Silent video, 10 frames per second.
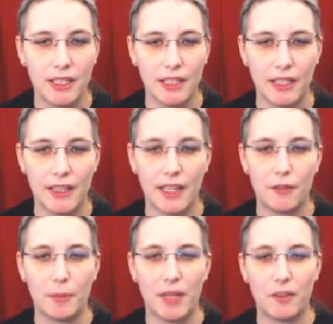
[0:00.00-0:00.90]
Uh, there
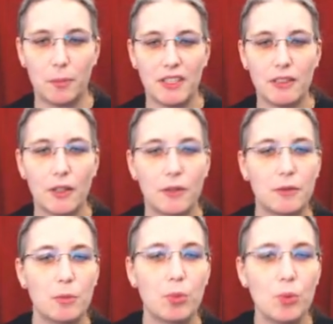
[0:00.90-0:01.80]
have has been a lot
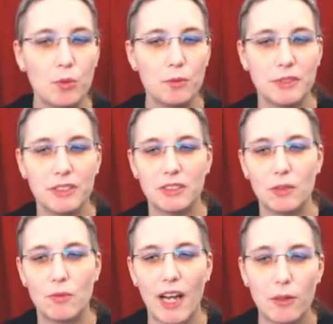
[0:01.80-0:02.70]
of improvement
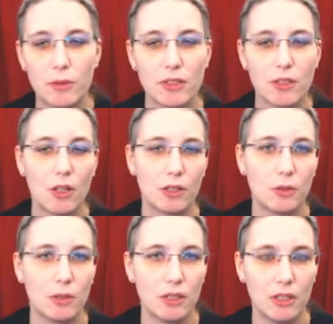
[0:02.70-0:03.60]
around
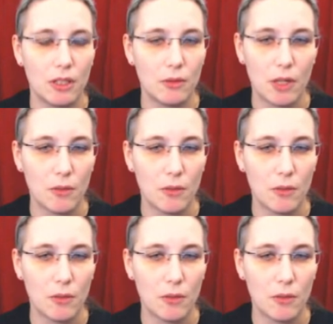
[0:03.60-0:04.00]
Octo uh,